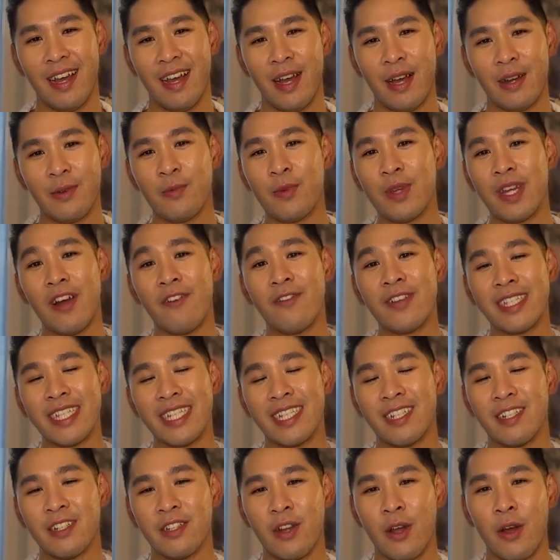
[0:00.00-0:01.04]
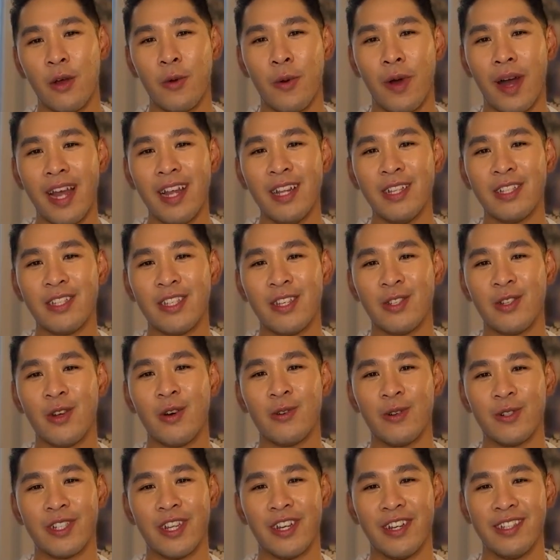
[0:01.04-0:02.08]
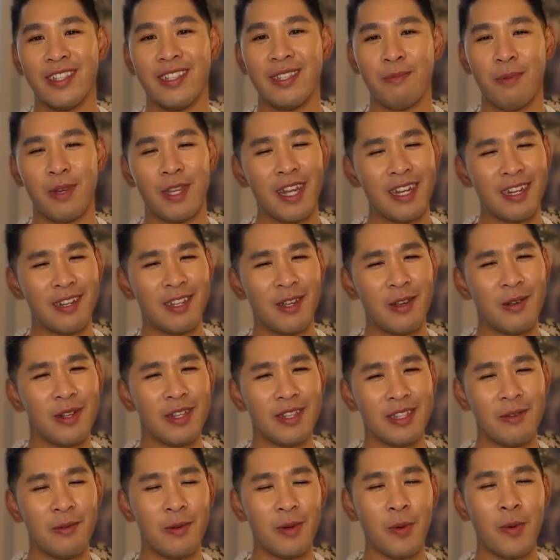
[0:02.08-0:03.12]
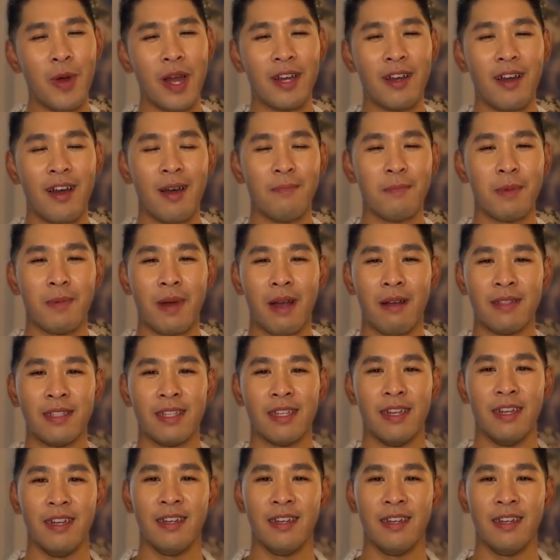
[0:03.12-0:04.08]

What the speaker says: And we obviously didn't know why until you told us, but you were quite calm about it.